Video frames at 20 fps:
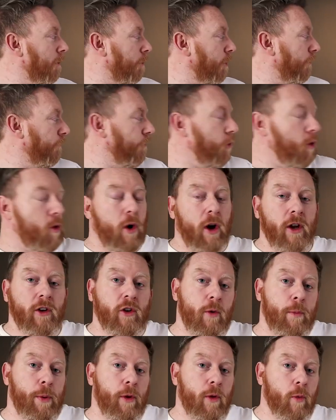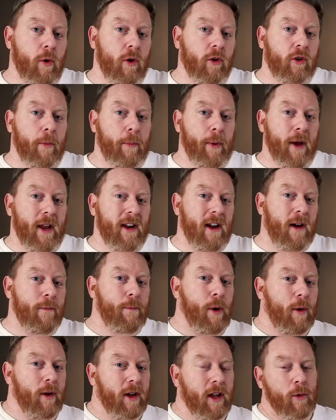Before I do put the worktop in,
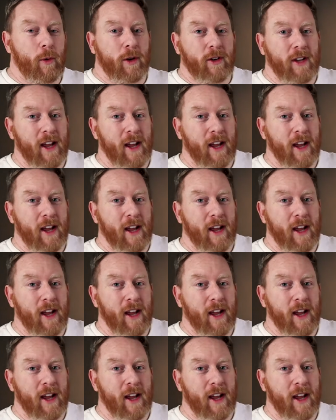I'm probably gonna to